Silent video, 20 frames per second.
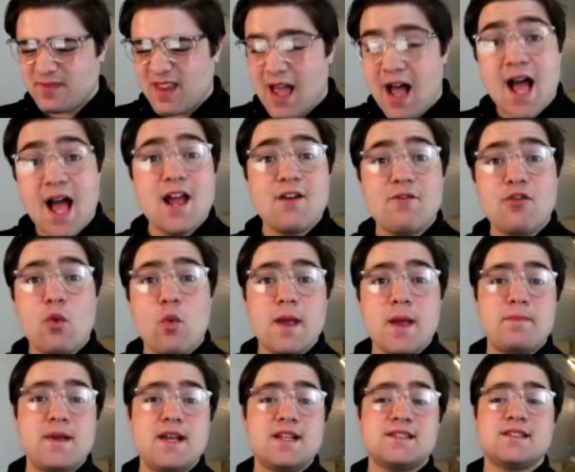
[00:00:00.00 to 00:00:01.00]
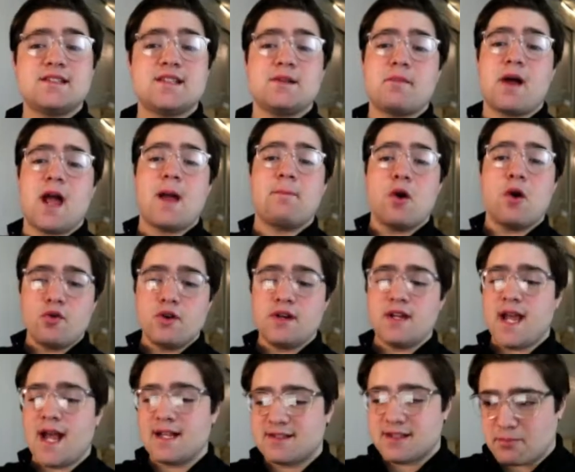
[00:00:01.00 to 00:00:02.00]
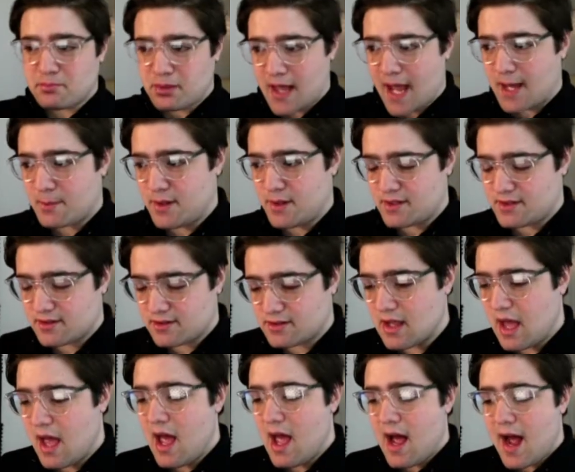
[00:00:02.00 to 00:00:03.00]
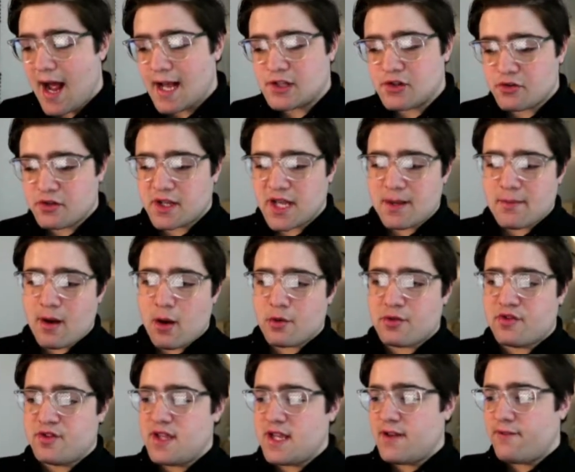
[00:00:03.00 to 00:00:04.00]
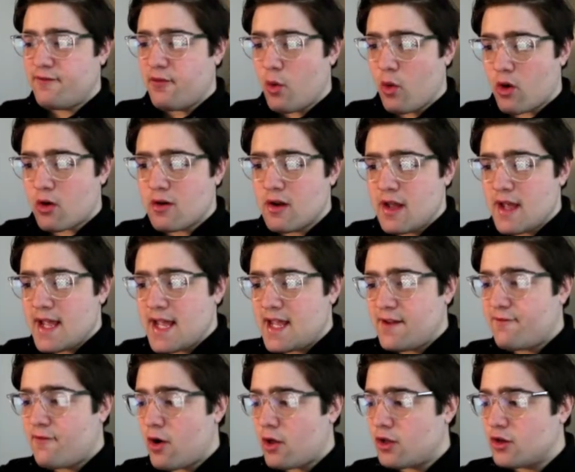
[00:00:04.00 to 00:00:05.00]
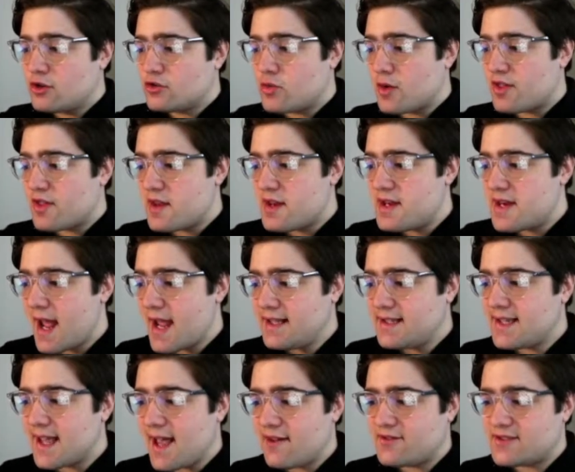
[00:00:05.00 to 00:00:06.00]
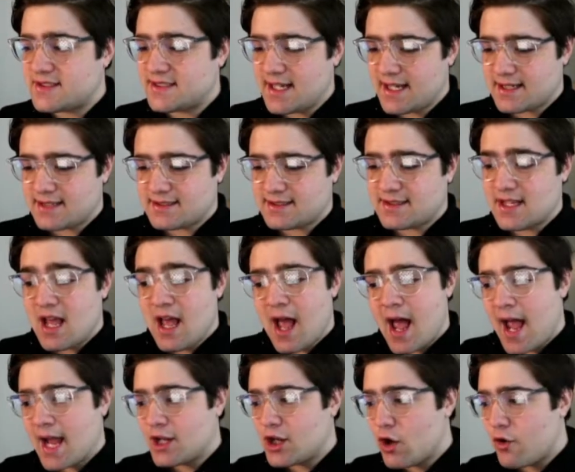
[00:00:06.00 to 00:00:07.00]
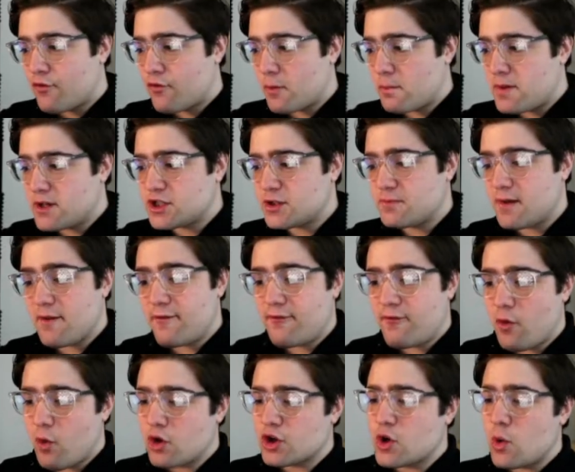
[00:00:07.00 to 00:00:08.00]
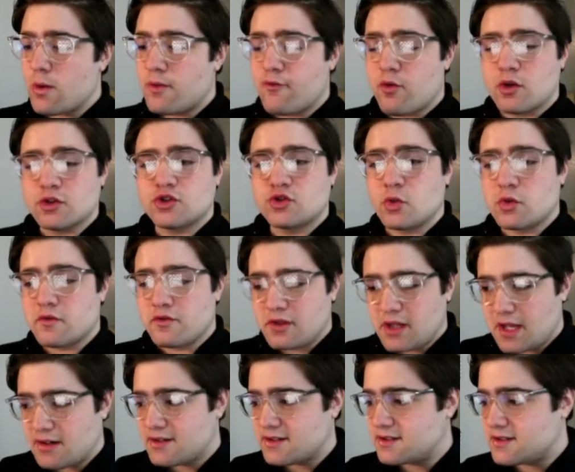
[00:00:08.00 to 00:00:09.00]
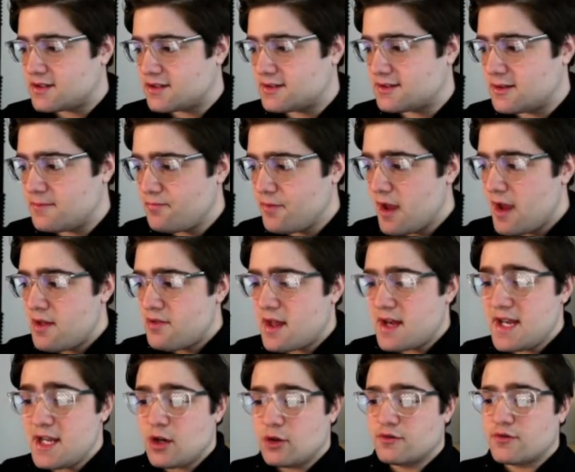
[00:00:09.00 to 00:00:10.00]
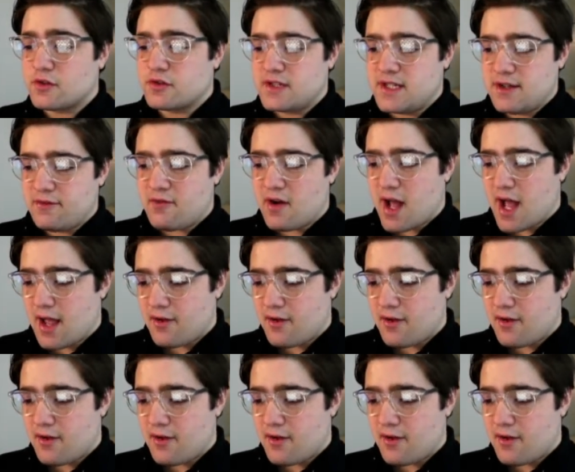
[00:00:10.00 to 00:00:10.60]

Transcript: I have the white pieces and my opponent has the black pieces. I start the game out with d4, he follows with knight to f6, I go for bishop f4, going for a sort of London system, then he goes for d5.